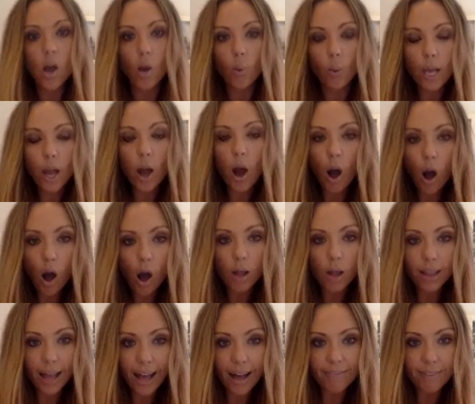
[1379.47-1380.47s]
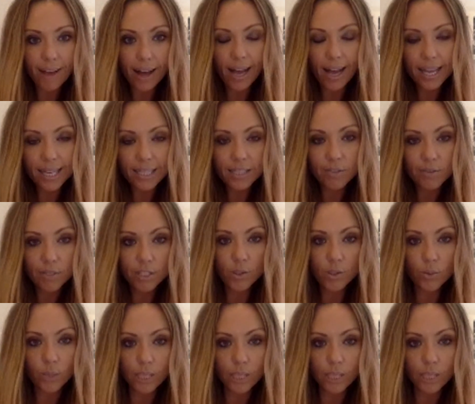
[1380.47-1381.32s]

We all have our individual